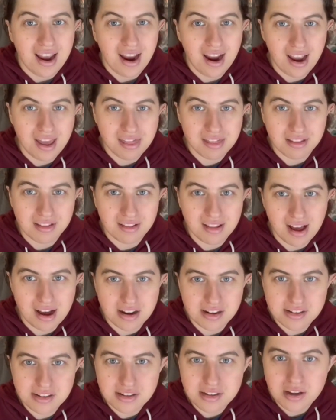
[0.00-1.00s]
And the
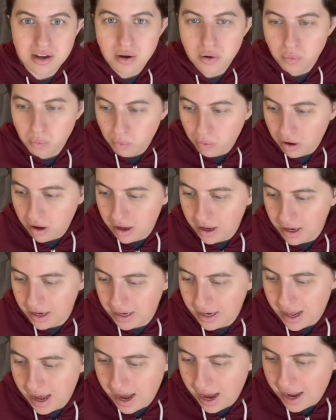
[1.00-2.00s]
last
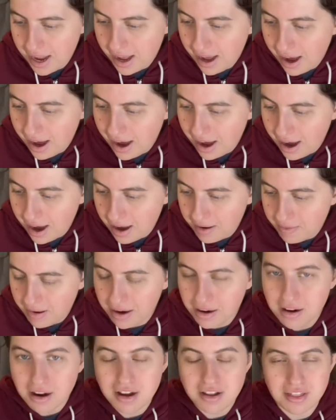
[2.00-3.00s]
one I have, I
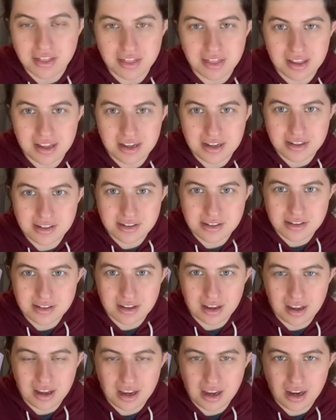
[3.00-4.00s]
got this
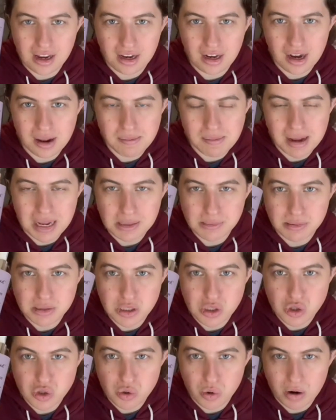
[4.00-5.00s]
in my AFC
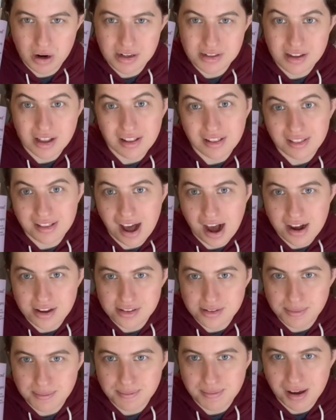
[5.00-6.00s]
Choice
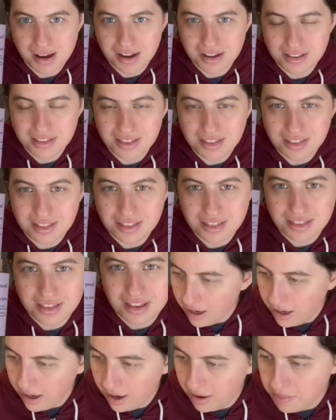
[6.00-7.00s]
last month.
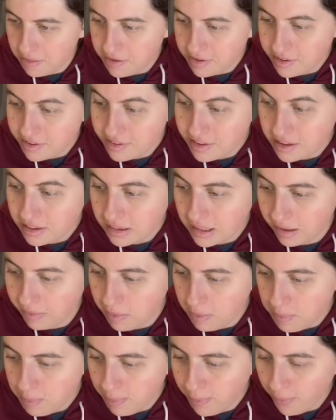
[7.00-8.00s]
And this is the
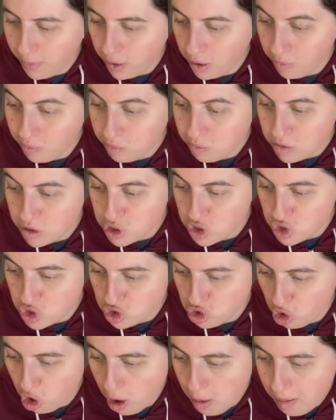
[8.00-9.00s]
Living Proof
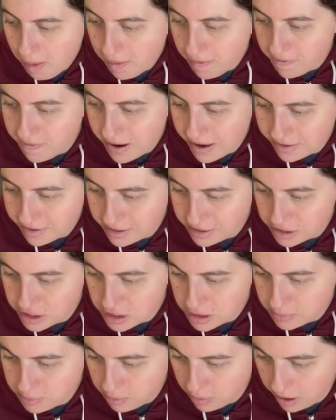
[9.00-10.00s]
Restore Perfecting
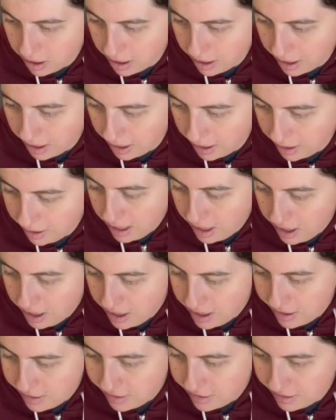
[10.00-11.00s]
Spray.
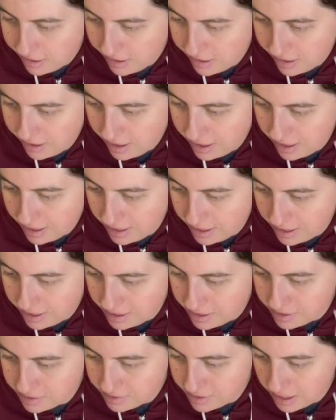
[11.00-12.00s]
It
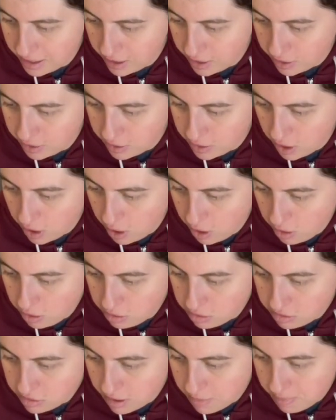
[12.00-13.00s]
is, it
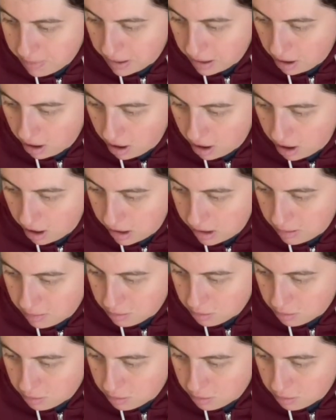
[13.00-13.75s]
goes beyond